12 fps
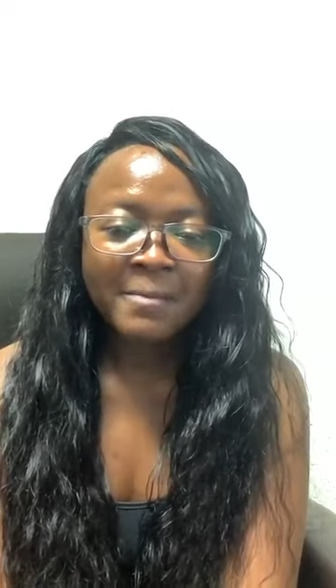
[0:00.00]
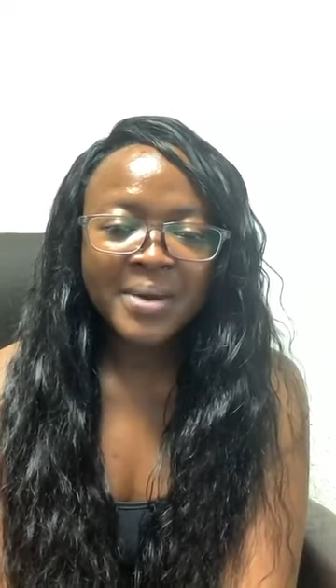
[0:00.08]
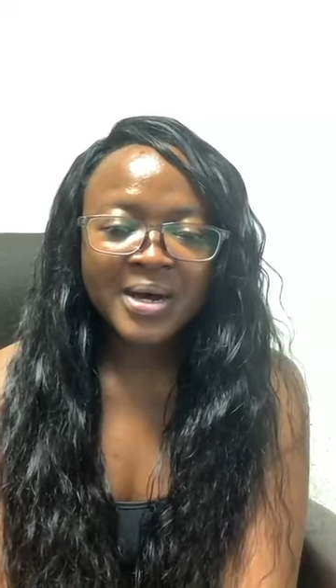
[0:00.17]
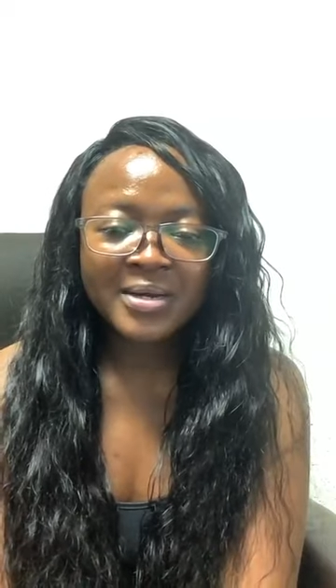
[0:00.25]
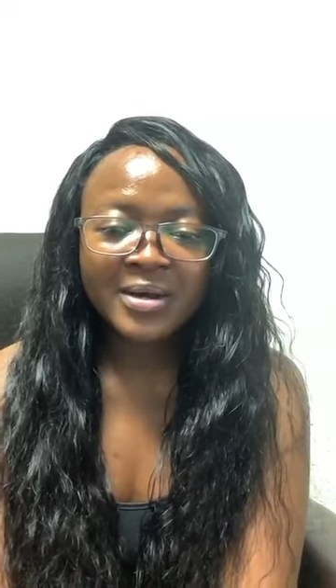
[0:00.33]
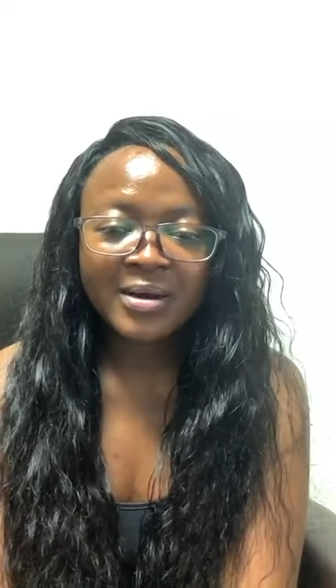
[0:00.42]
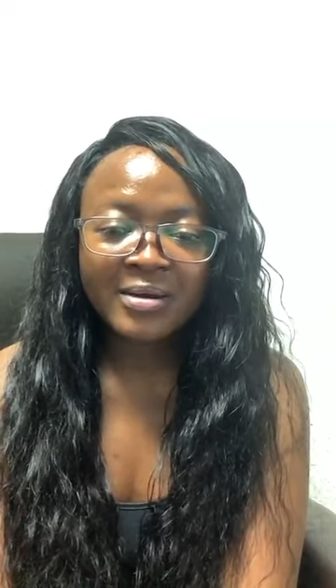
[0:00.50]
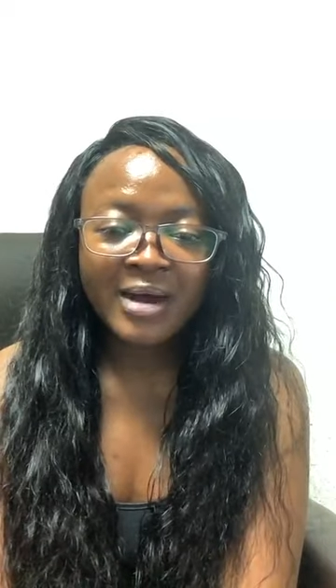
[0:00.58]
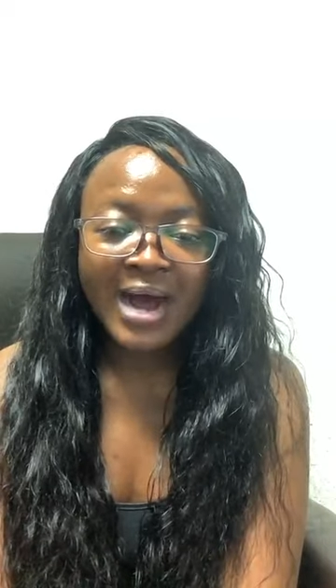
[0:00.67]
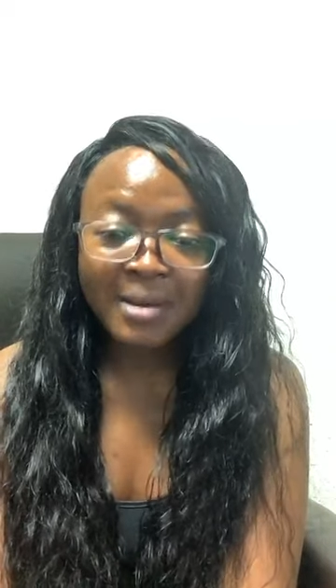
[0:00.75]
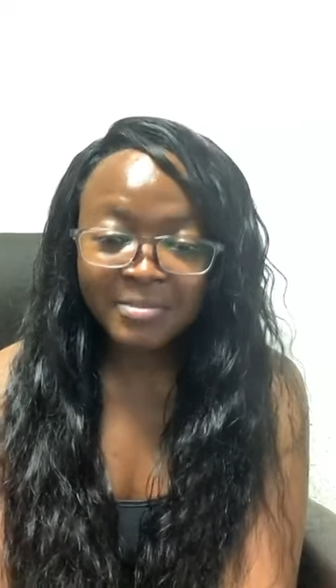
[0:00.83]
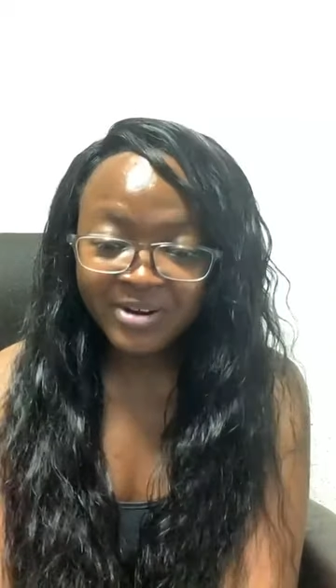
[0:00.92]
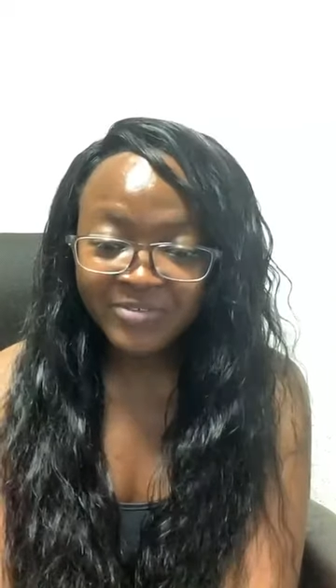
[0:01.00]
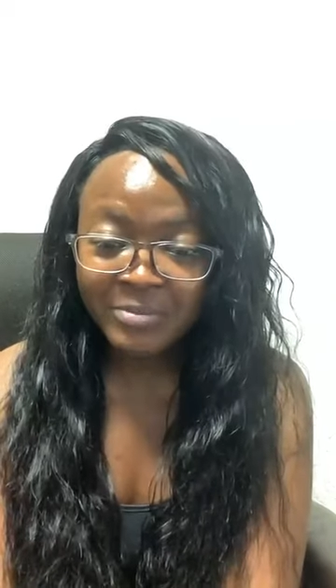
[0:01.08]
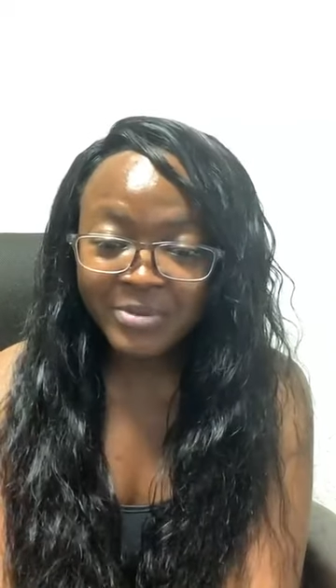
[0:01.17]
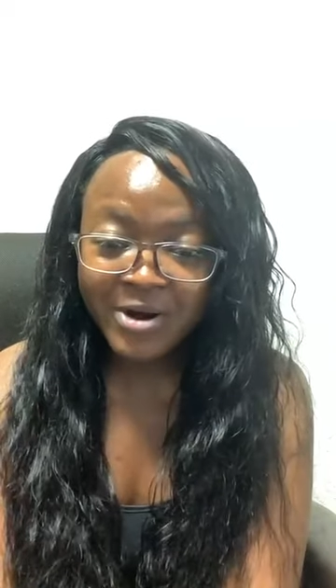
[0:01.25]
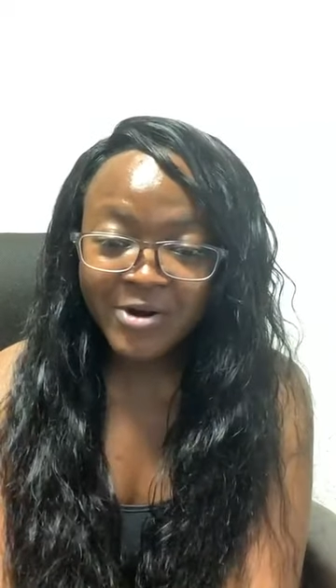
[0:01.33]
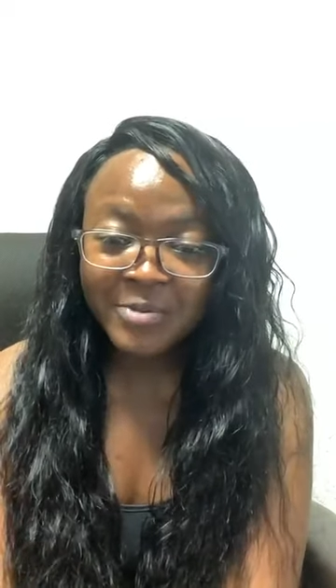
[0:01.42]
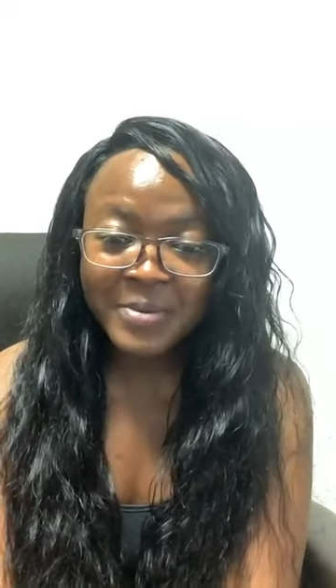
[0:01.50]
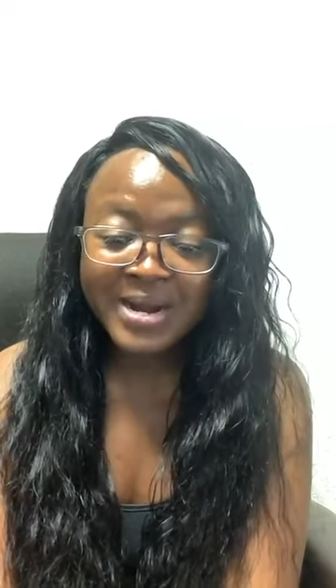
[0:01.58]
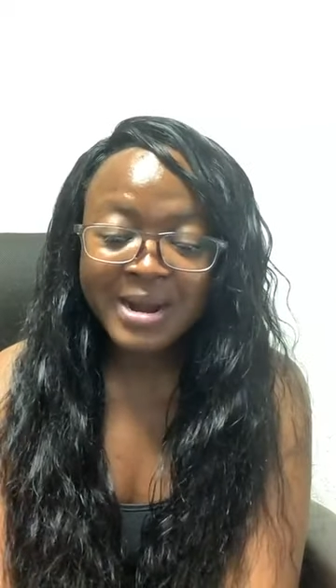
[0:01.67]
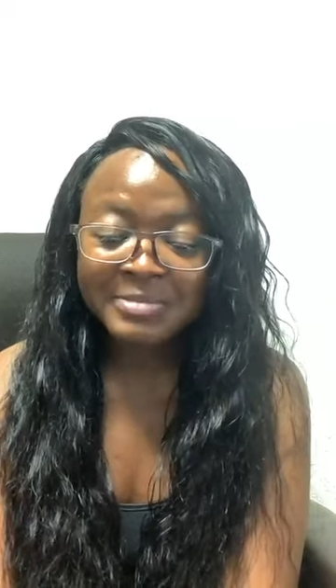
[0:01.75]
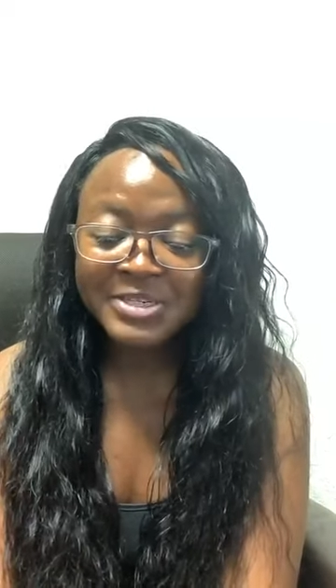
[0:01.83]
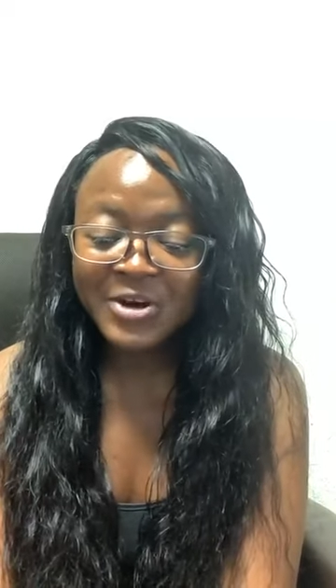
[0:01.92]
But I'm not from Europe,
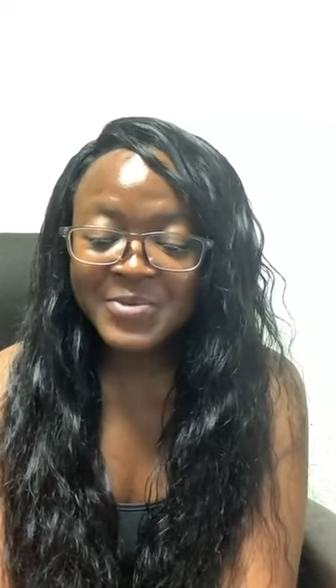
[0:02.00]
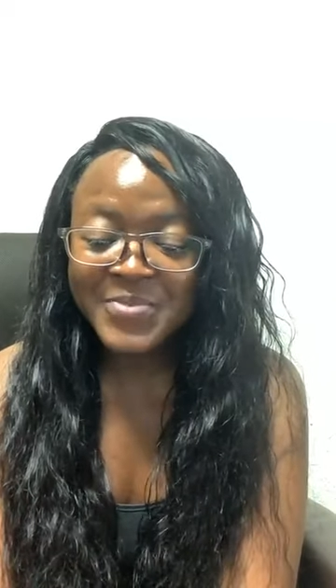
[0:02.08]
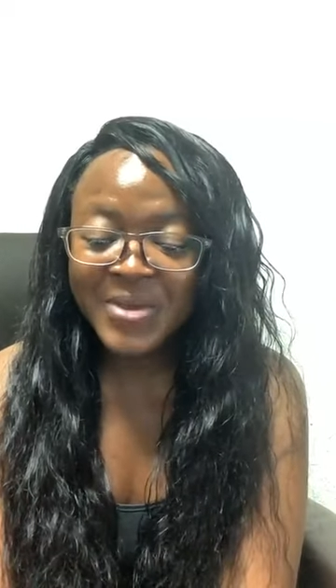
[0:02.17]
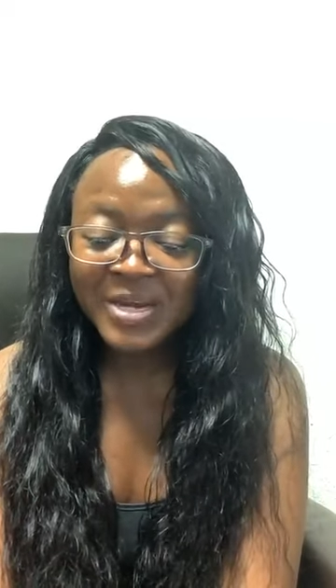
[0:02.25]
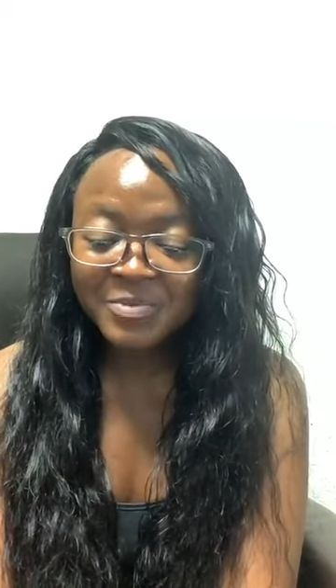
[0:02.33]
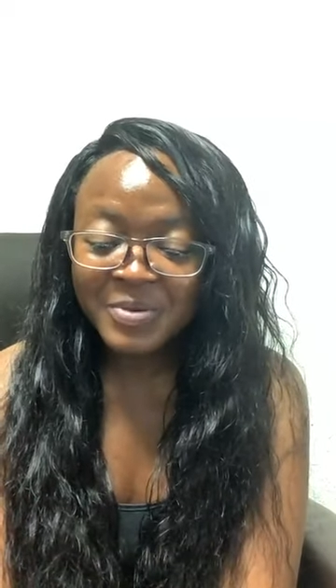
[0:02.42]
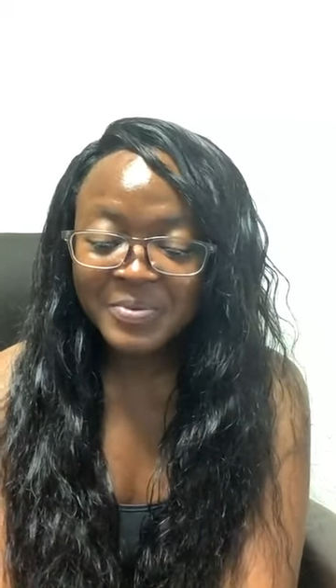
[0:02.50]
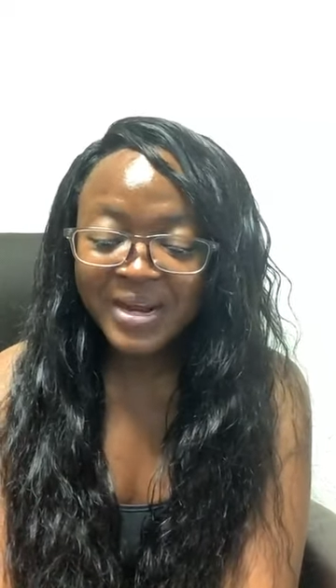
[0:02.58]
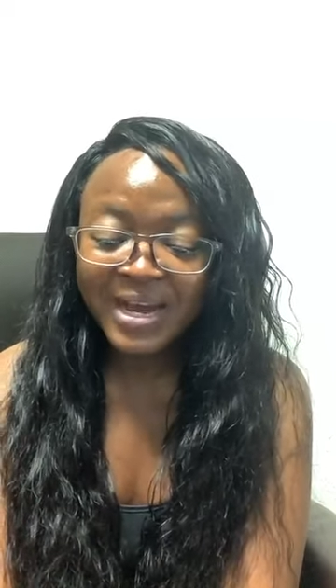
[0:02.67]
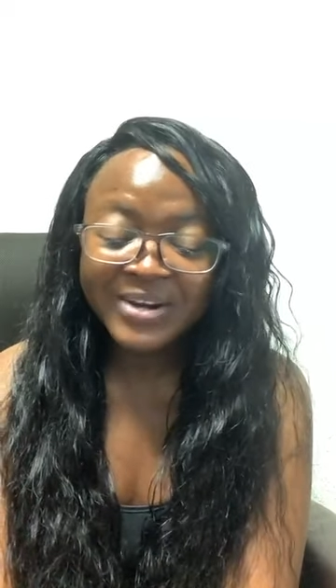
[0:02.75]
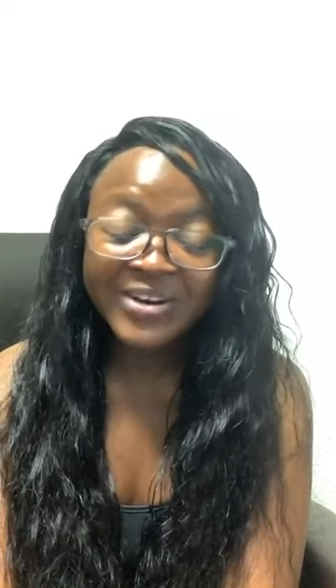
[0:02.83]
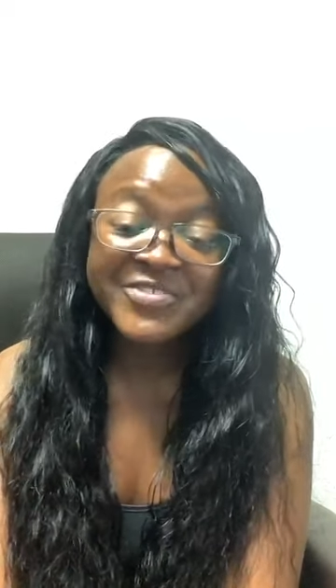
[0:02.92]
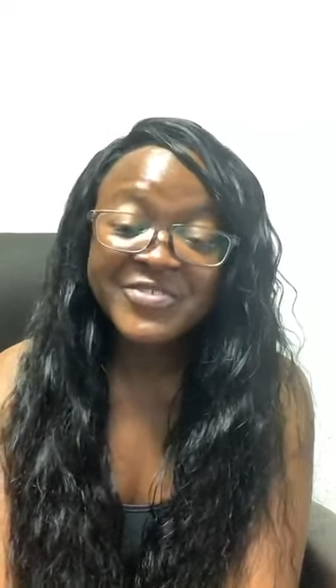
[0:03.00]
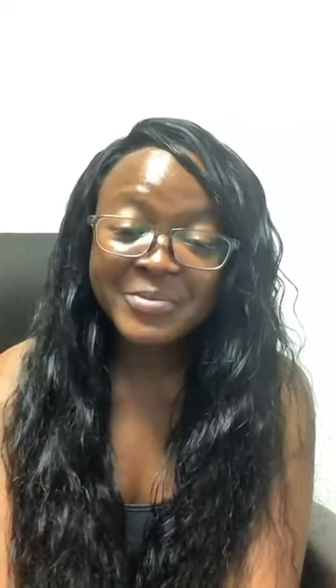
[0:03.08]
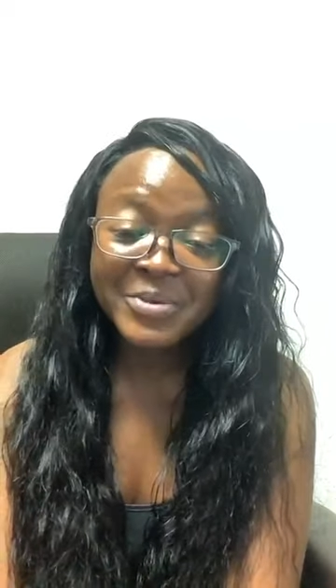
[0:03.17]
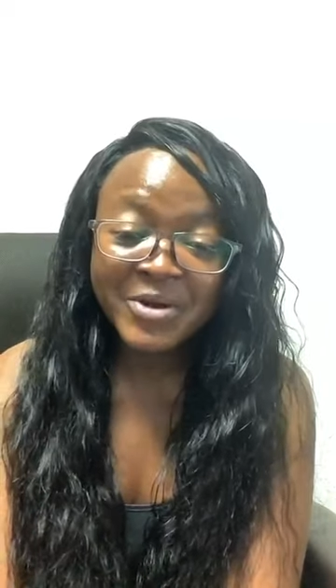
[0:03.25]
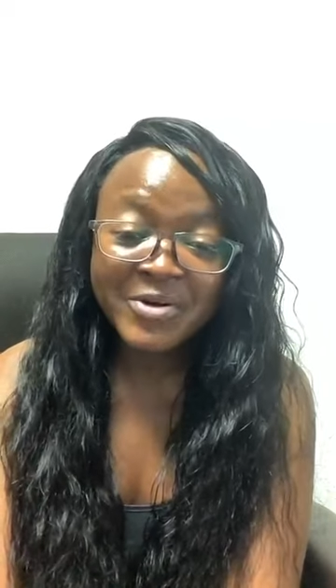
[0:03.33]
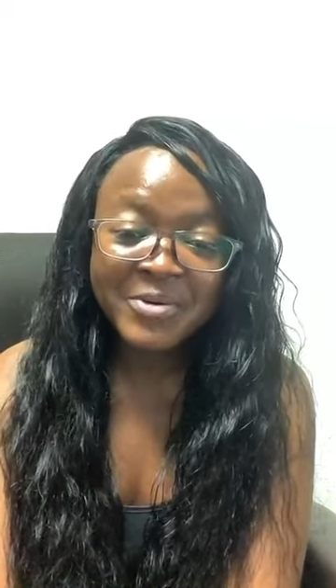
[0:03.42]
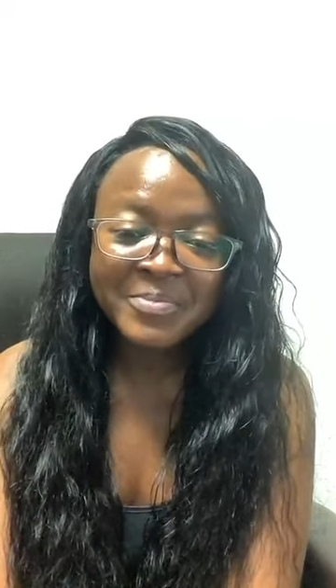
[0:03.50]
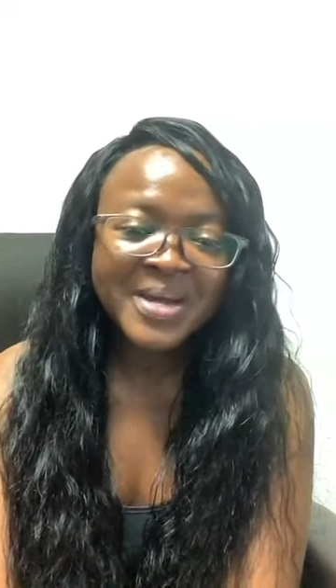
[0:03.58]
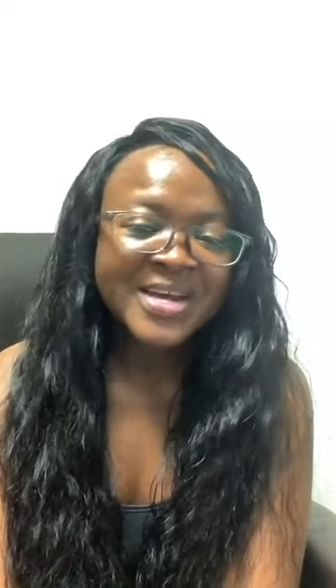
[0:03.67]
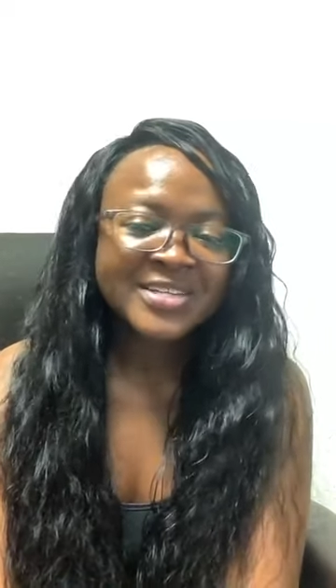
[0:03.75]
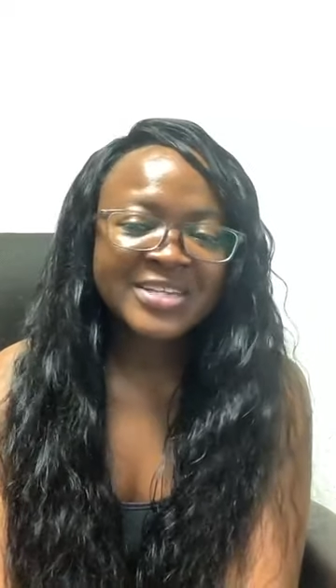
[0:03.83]
and I'm sure many people are not from Europe.